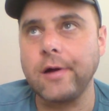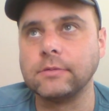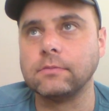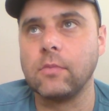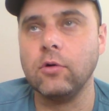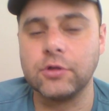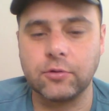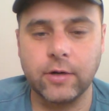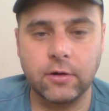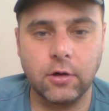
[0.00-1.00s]
Um, those
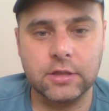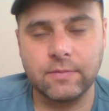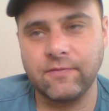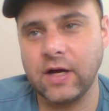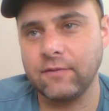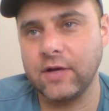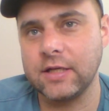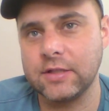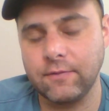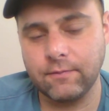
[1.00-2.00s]
three are awesome. Final
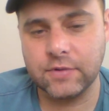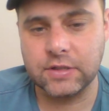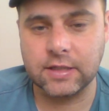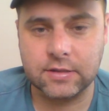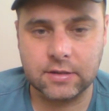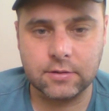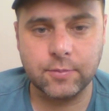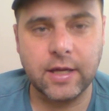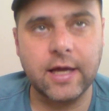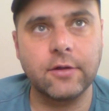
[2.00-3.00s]
Fantasy six in
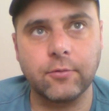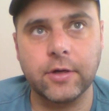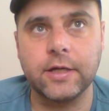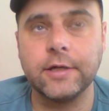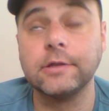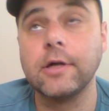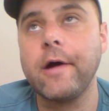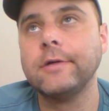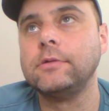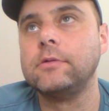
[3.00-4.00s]
Japan, three here.
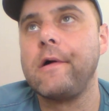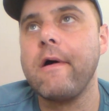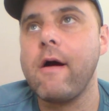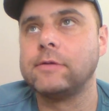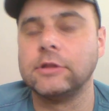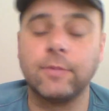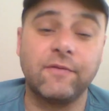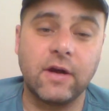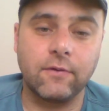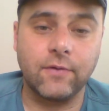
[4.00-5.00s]
It's
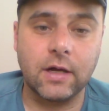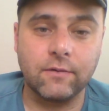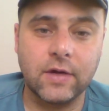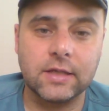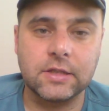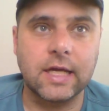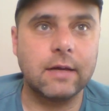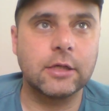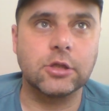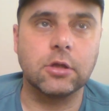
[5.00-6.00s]
my favorite Final Fantasy
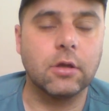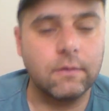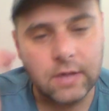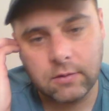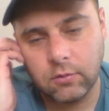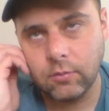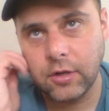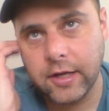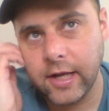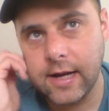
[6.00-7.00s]
game. I just love that
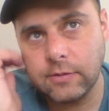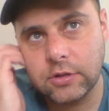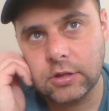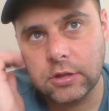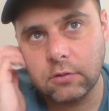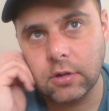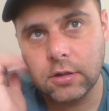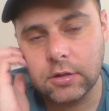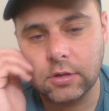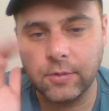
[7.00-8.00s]
role-playing game. It's so
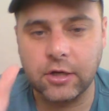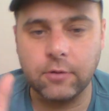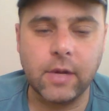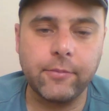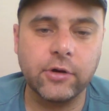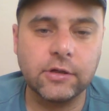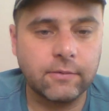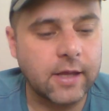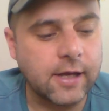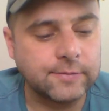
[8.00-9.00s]
good. So many good memories
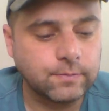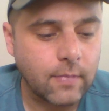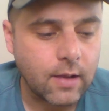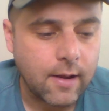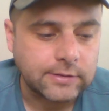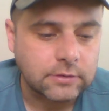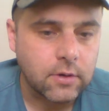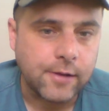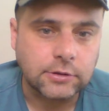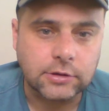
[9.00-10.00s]
from that.
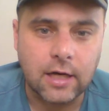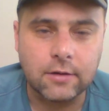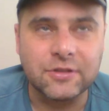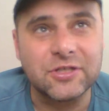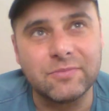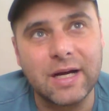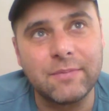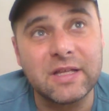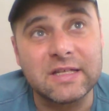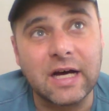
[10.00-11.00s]
Silent Hill two
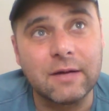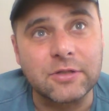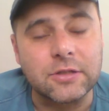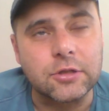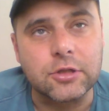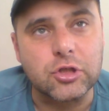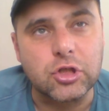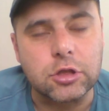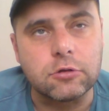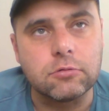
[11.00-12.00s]
might be the tops because it's just
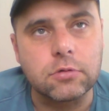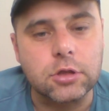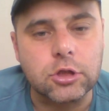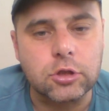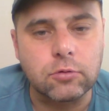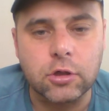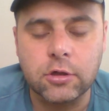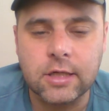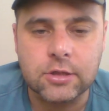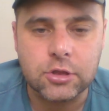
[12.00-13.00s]
so, so
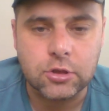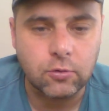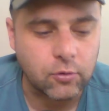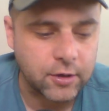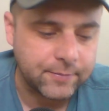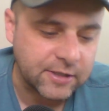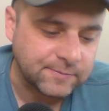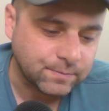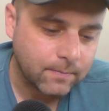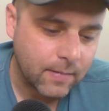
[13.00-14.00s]
good and so creepy.